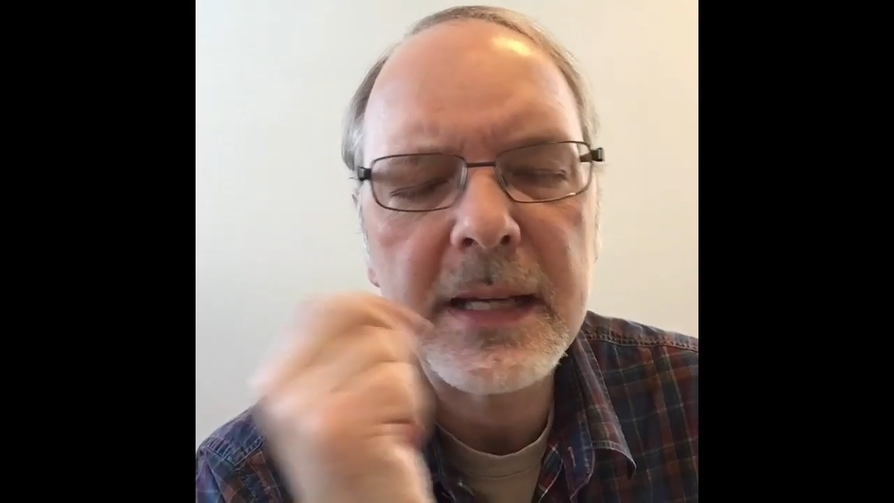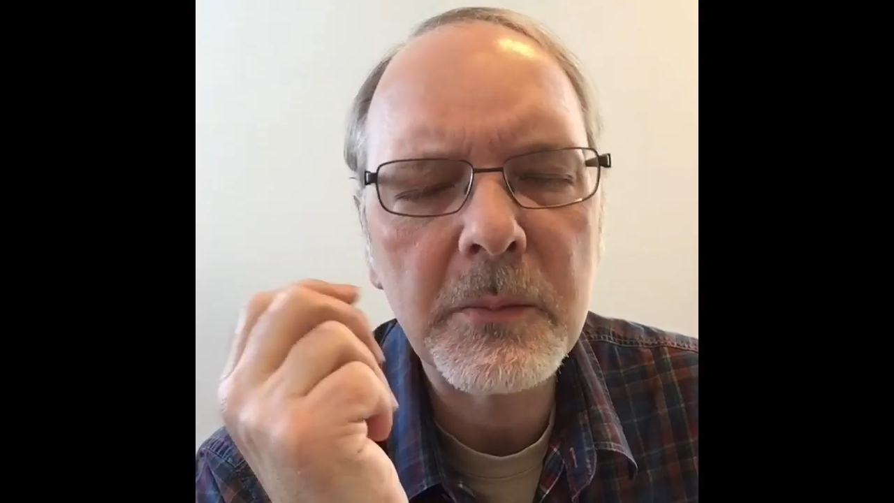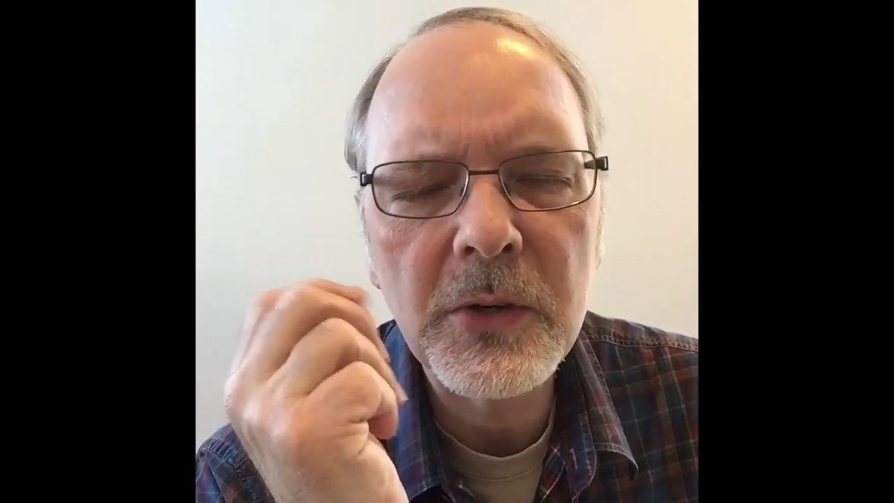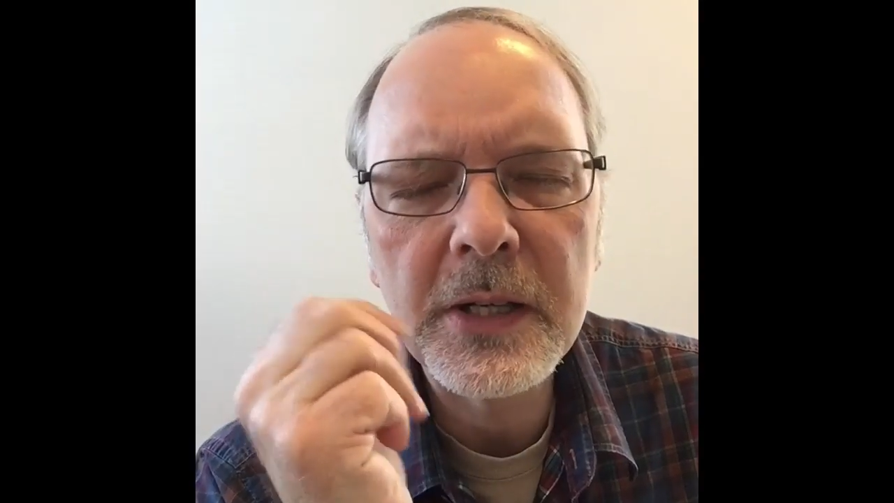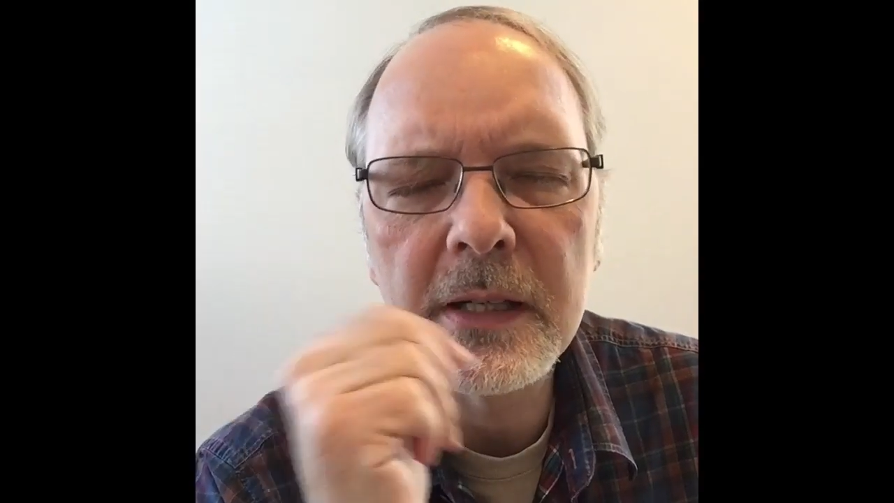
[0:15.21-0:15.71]

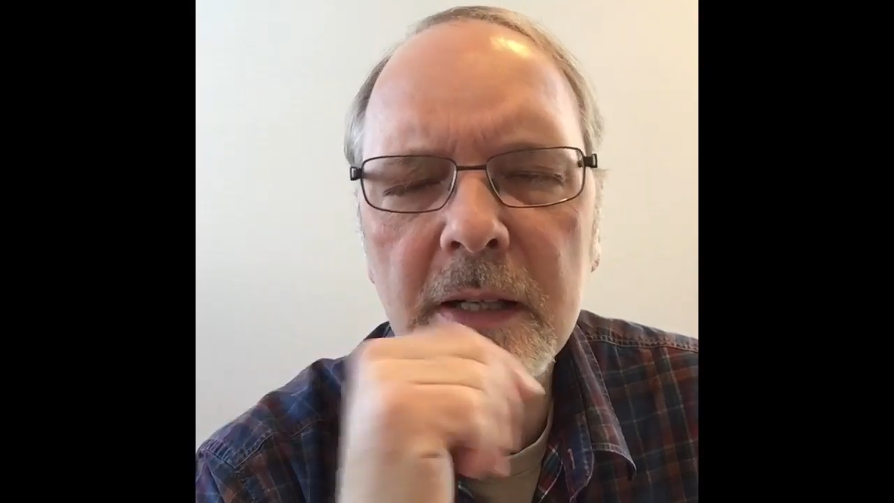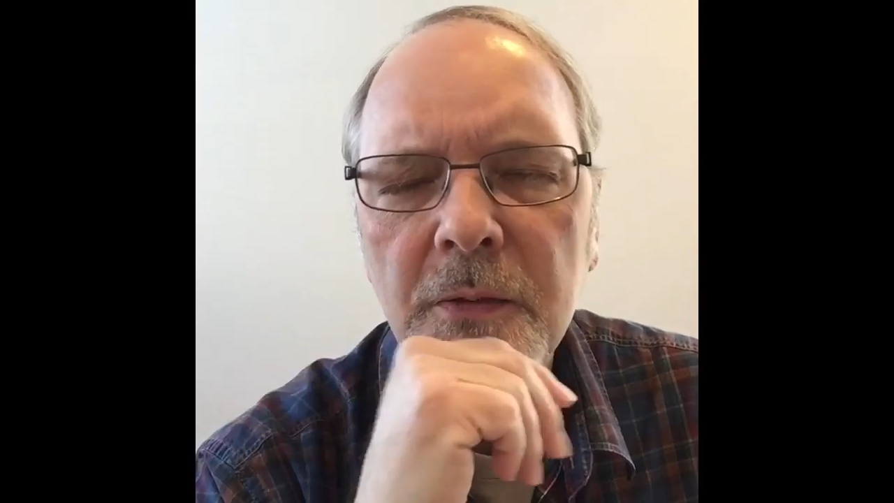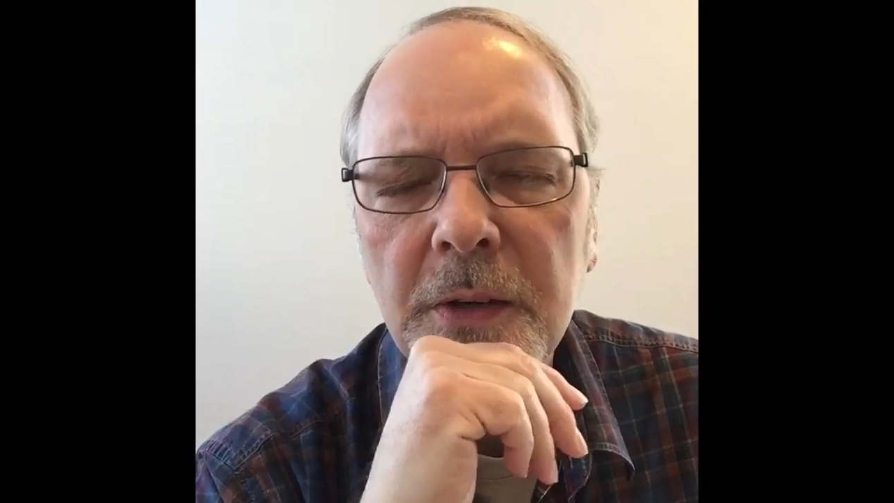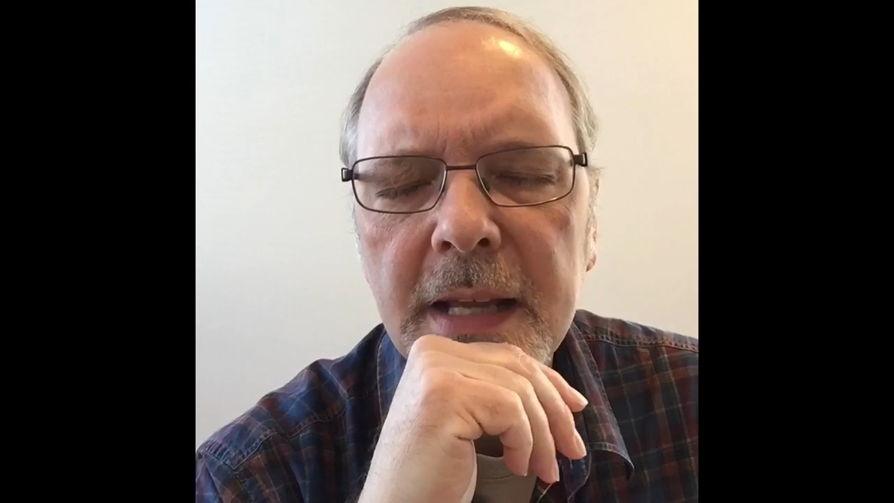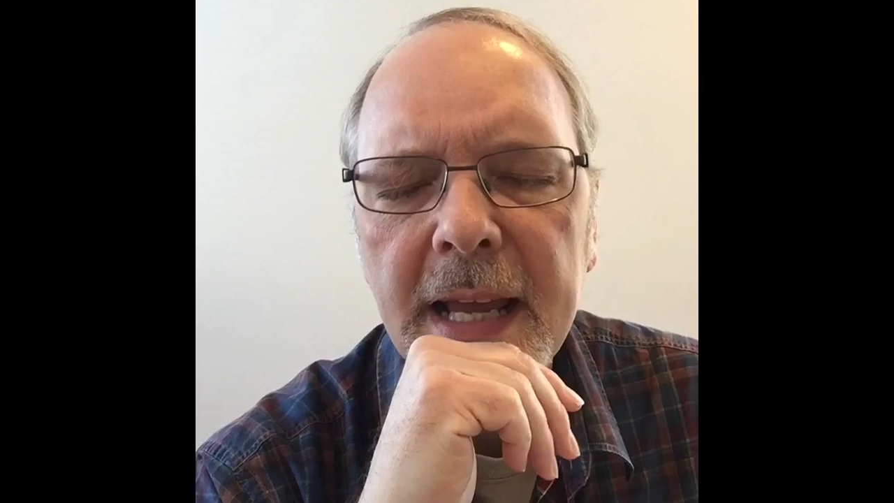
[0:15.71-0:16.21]
I'm wearing a
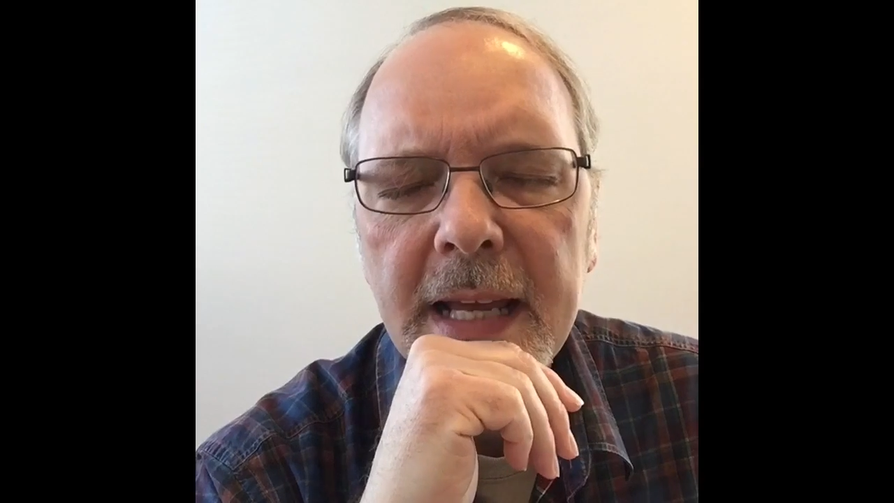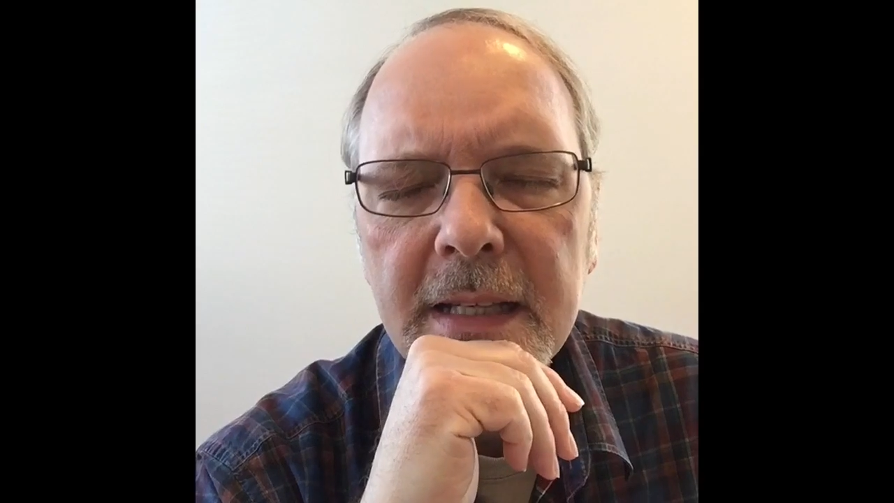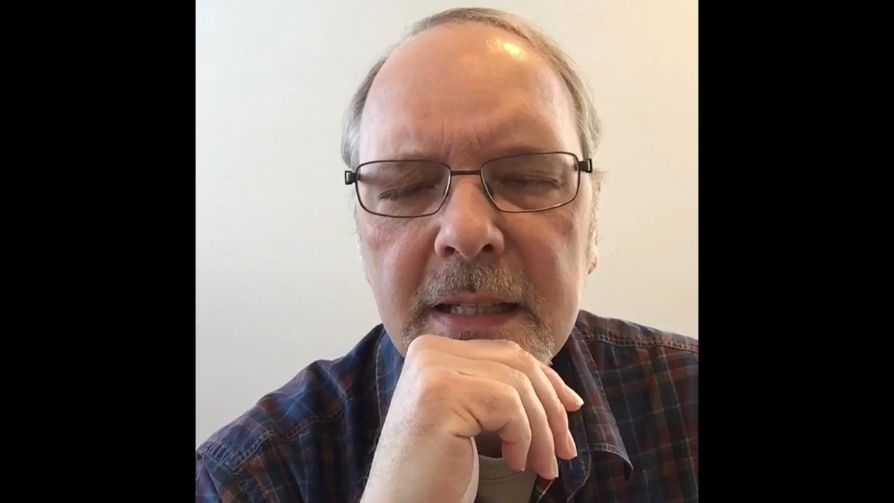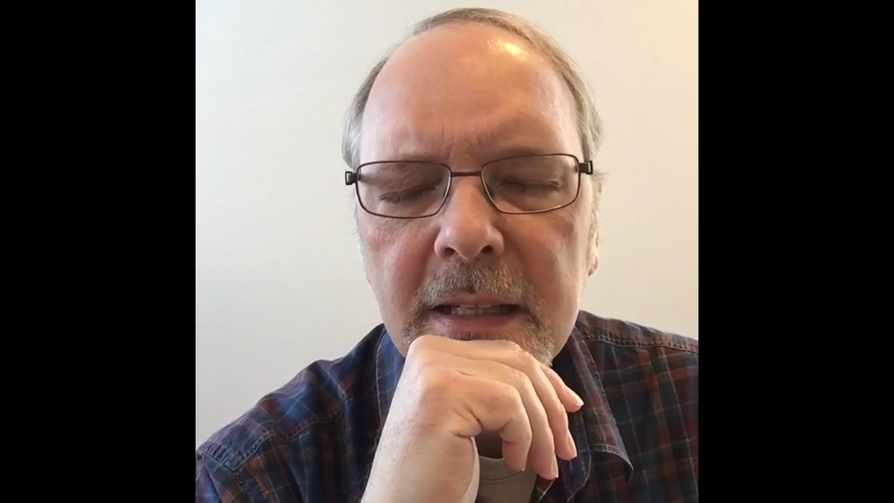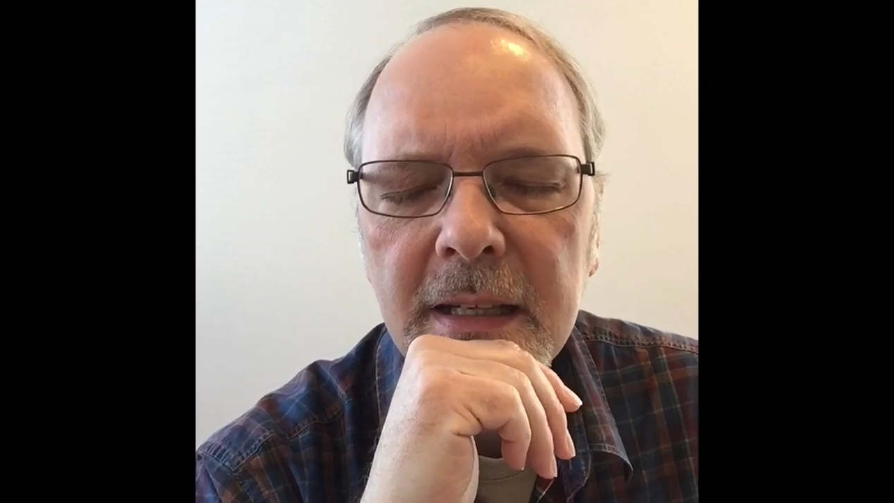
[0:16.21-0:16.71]
different
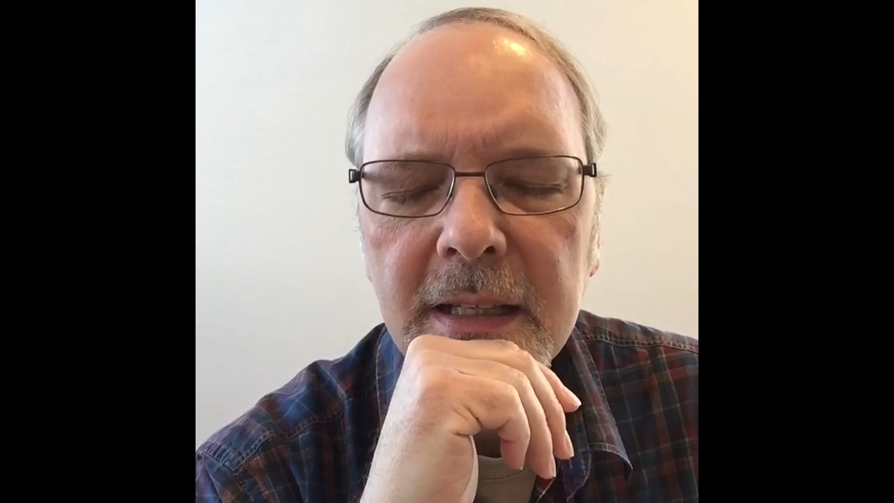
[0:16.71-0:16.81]
hat uh,